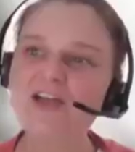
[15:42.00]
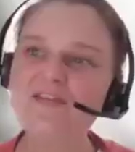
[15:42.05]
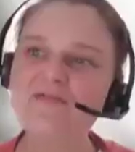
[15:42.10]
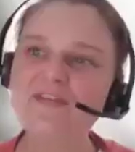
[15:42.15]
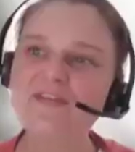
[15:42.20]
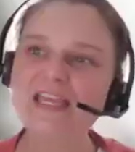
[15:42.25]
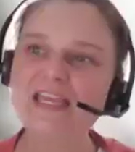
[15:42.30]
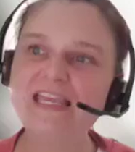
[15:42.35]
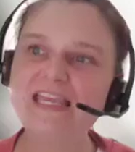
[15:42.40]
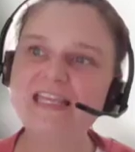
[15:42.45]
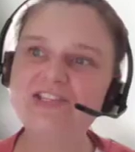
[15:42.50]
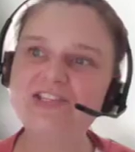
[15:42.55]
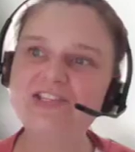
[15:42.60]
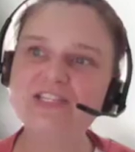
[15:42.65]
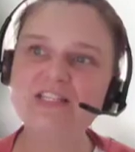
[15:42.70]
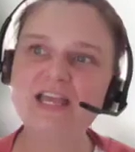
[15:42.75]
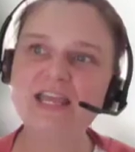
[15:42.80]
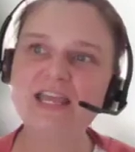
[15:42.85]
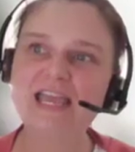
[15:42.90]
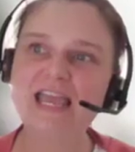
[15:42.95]
think it's
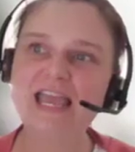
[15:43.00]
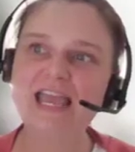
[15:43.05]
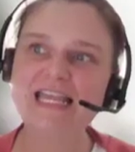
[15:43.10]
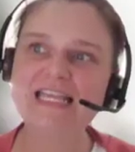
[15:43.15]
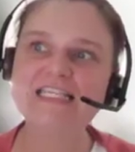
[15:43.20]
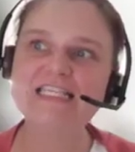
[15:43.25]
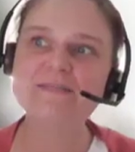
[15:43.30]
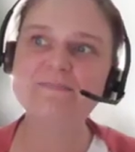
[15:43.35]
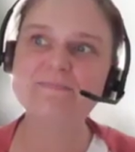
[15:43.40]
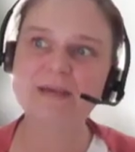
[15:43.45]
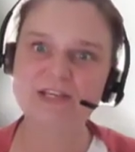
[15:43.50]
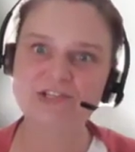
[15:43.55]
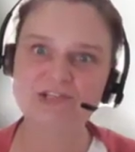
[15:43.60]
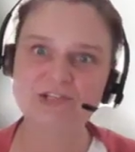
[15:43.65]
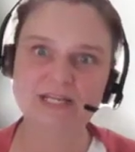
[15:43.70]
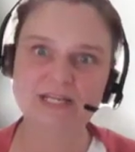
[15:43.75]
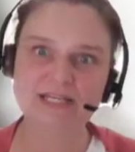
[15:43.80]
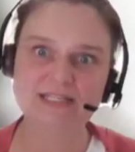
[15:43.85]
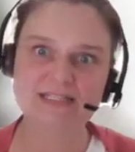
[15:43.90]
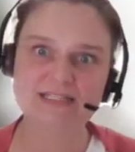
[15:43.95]
just like any
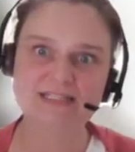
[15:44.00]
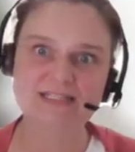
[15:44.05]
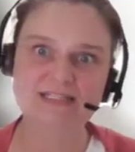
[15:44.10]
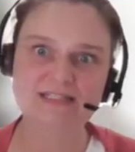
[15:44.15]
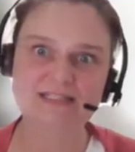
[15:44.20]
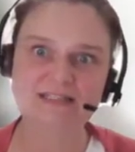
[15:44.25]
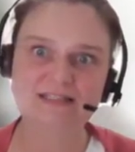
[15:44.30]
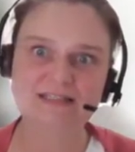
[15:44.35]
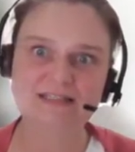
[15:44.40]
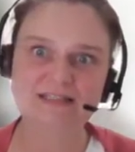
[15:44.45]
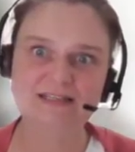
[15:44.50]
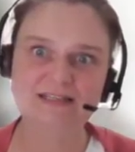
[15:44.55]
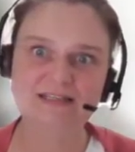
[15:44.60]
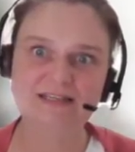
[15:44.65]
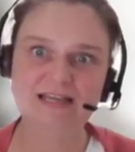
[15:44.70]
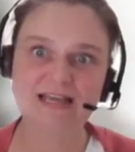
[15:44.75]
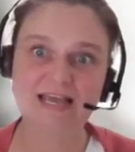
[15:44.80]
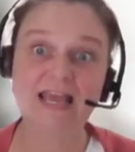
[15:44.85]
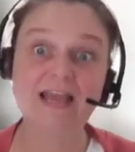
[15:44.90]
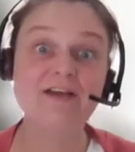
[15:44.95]
specialist
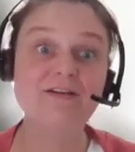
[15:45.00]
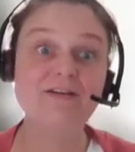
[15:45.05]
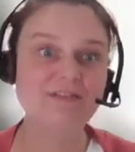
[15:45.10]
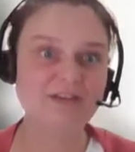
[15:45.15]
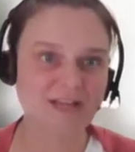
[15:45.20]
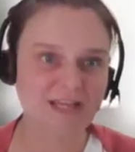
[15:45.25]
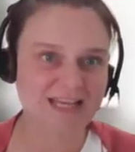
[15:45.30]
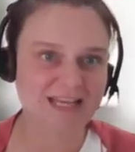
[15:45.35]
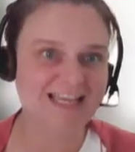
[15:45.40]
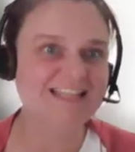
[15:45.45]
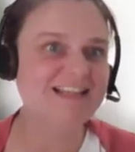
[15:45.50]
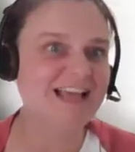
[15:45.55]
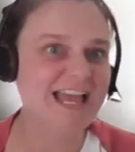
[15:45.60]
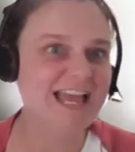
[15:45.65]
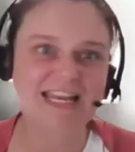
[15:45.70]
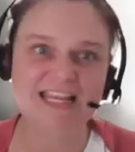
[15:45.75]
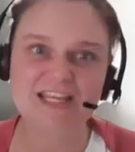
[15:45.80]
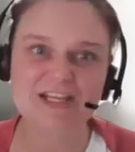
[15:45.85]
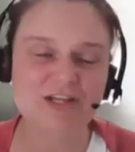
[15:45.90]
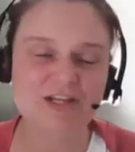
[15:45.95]
area. It's like,
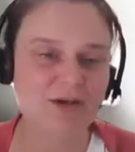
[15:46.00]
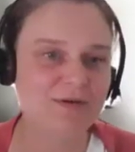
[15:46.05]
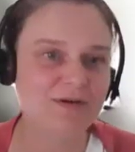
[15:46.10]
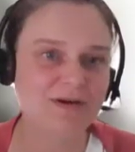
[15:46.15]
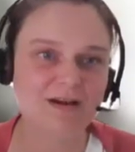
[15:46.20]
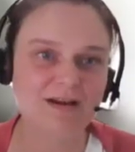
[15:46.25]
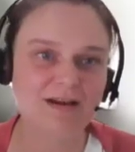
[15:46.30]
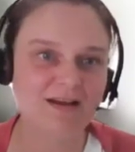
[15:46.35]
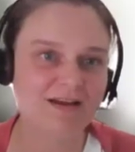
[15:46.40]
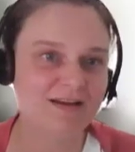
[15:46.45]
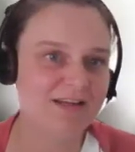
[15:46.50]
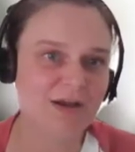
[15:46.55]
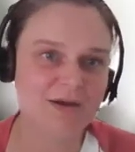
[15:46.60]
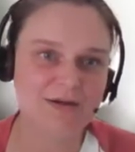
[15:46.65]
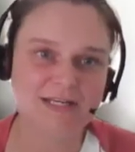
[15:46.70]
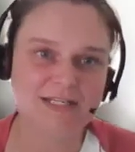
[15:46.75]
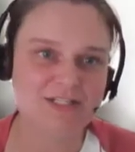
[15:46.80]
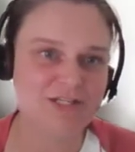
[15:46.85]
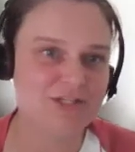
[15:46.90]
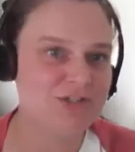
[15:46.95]

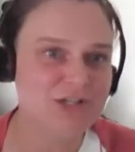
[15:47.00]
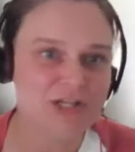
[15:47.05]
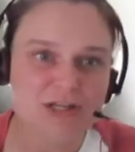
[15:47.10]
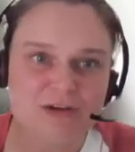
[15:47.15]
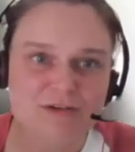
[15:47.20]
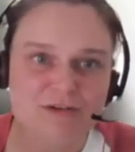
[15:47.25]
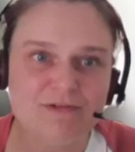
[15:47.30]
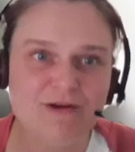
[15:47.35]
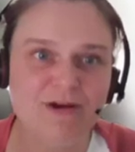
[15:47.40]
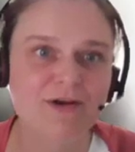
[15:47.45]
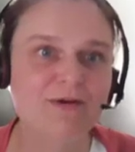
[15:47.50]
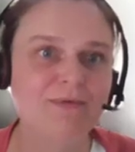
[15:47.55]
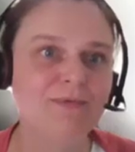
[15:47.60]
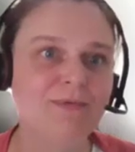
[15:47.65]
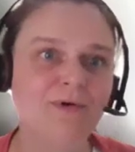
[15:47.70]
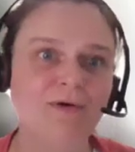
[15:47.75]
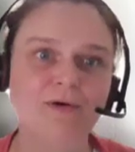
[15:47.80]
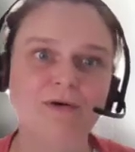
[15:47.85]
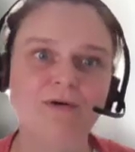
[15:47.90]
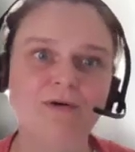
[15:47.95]
going into neuro
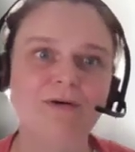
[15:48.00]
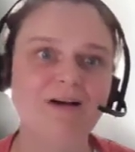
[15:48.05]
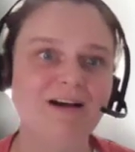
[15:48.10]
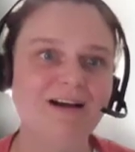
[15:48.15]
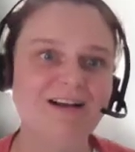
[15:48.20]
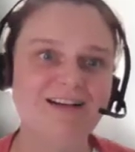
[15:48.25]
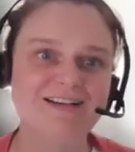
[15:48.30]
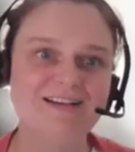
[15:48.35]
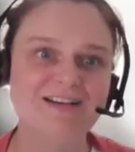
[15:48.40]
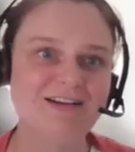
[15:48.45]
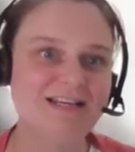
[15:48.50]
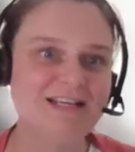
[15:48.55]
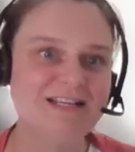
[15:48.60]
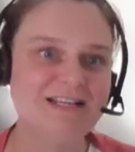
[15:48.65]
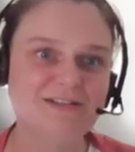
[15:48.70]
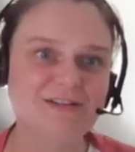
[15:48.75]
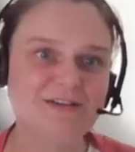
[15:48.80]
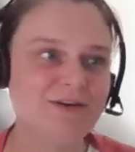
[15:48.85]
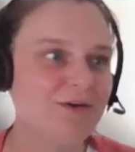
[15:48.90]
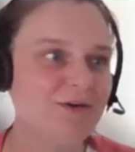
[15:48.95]
or going
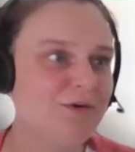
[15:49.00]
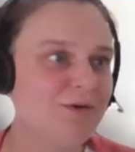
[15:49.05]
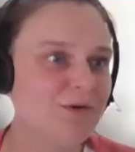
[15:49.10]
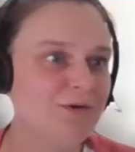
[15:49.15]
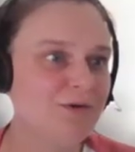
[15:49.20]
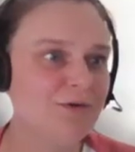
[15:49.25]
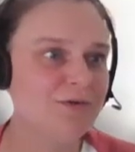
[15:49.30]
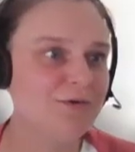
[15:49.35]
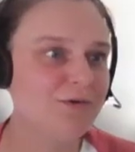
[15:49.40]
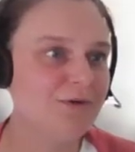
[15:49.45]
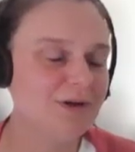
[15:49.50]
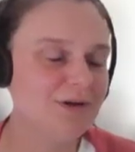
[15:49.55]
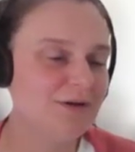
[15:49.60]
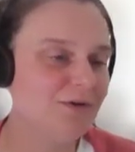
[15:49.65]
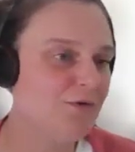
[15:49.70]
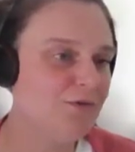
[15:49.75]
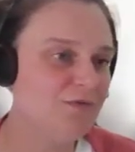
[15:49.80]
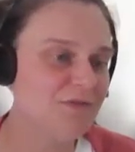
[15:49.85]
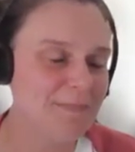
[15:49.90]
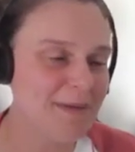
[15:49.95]
into
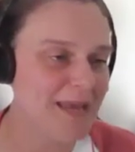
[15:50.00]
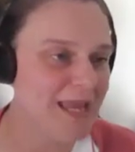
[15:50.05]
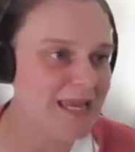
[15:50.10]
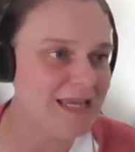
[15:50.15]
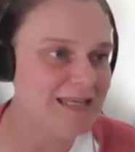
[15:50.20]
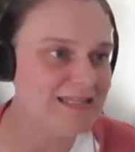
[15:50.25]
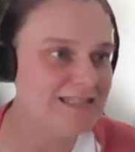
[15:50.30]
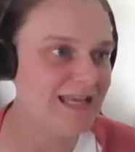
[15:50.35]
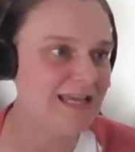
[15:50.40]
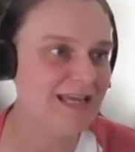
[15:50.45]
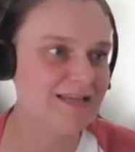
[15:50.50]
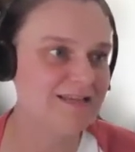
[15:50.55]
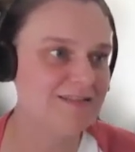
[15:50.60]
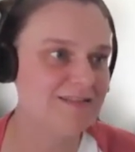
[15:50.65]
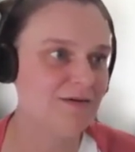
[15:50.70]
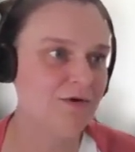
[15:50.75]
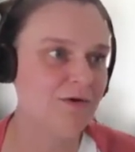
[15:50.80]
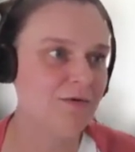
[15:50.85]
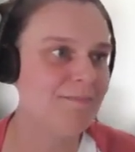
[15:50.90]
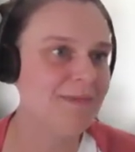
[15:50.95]
orthopedics
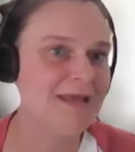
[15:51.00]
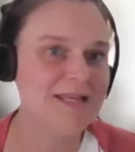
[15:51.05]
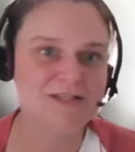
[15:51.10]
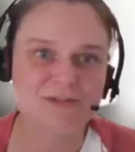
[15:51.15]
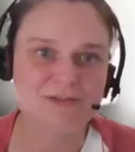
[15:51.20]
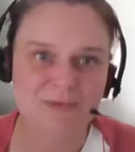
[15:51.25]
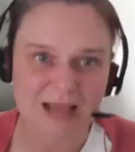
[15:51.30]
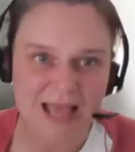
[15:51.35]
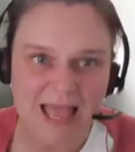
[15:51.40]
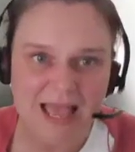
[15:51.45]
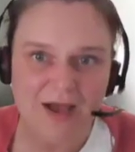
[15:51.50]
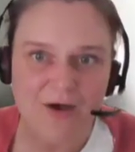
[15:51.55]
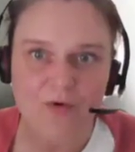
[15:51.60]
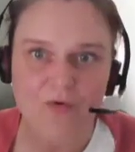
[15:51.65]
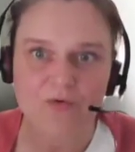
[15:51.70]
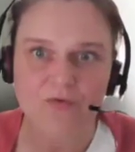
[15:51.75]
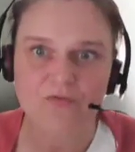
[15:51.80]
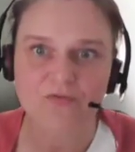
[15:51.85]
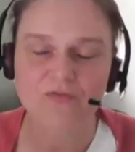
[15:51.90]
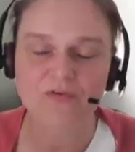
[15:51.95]
or mental
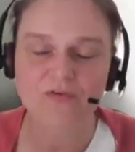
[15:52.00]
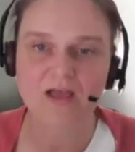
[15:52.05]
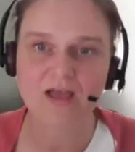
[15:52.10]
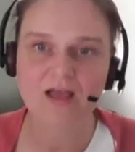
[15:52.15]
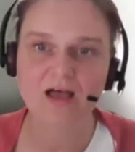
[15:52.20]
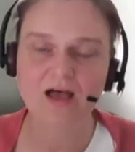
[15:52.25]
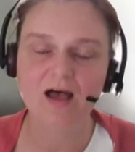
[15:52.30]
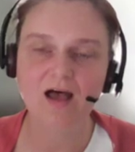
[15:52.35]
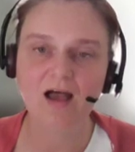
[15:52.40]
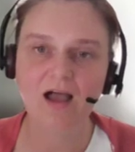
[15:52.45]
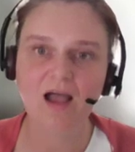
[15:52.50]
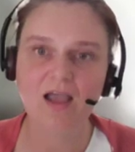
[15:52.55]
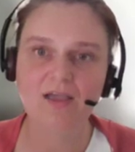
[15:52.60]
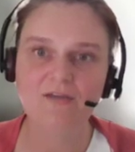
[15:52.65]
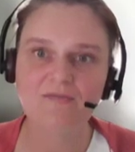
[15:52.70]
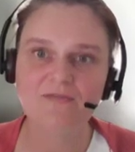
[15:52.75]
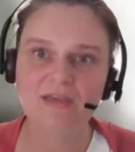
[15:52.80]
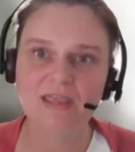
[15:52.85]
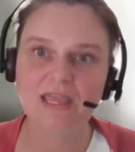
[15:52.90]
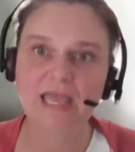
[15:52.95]
health.
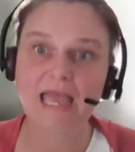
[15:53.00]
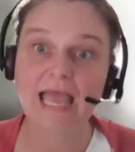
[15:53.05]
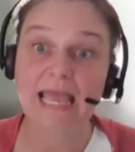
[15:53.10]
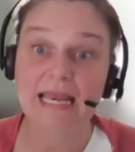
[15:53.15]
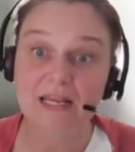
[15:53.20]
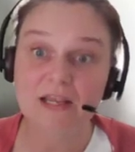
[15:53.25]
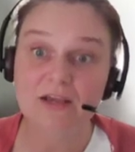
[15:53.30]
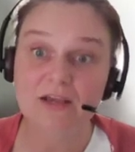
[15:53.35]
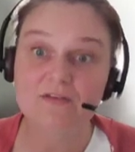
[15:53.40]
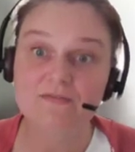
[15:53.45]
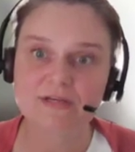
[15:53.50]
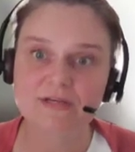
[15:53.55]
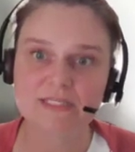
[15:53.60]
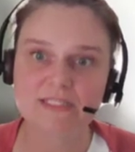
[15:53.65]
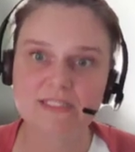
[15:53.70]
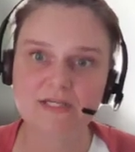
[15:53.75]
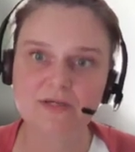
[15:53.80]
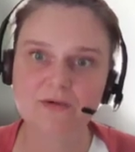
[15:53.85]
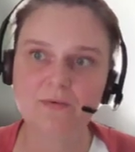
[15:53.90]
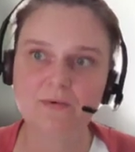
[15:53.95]
I think any of
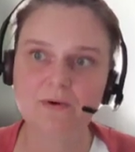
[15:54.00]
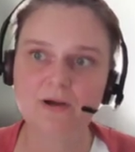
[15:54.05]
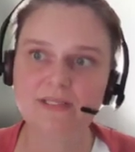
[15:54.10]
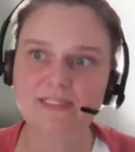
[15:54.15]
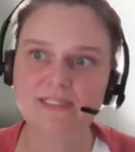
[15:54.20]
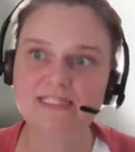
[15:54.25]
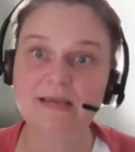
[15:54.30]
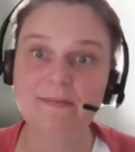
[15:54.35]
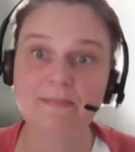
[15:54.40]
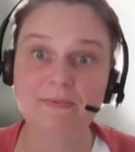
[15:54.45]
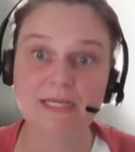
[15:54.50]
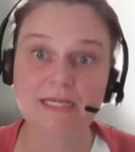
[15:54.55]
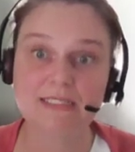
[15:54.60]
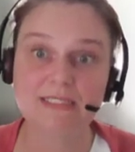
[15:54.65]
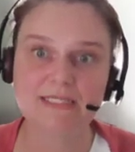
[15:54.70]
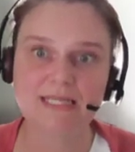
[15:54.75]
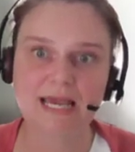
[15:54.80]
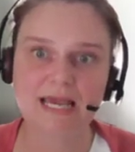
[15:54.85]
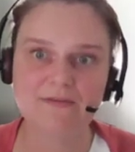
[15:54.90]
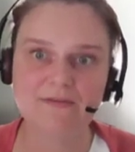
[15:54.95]
us who are stepping
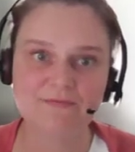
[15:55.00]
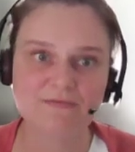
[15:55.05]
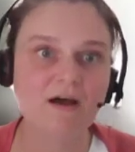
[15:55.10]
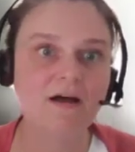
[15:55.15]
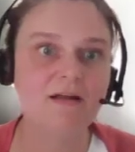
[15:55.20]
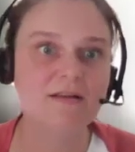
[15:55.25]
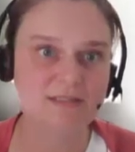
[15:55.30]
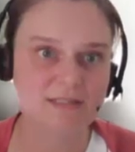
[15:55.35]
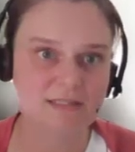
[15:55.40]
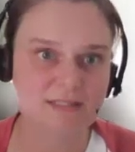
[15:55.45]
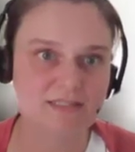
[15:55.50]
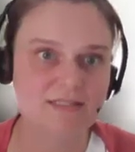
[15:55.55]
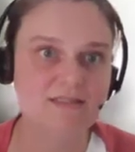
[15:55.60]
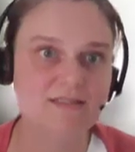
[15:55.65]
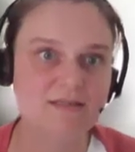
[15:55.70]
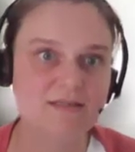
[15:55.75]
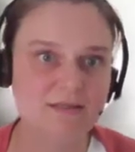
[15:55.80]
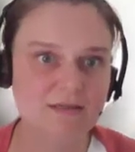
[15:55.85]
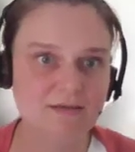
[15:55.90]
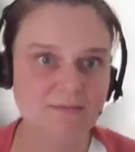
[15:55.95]
into that
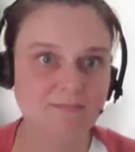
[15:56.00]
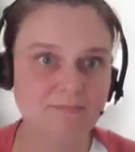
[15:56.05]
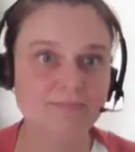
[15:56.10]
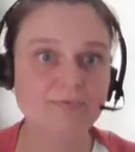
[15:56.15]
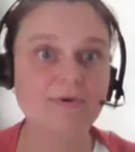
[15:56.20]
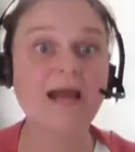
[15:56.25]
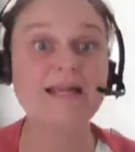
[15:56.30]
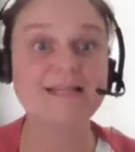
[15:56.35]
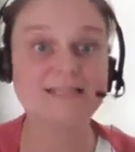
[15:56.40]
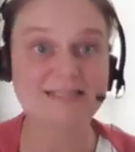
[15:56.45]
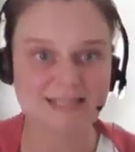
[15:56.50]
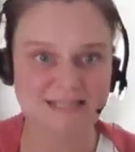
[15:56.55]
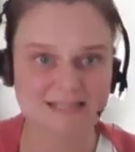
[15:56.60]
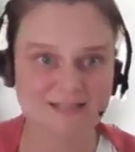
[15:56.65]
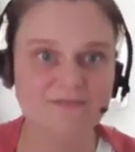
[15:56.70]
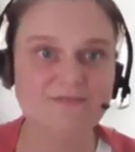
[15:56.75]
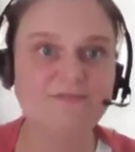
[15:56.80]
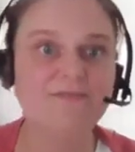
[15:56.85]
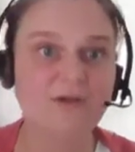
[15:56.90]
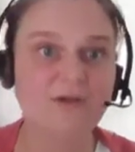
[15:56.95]
advanced practice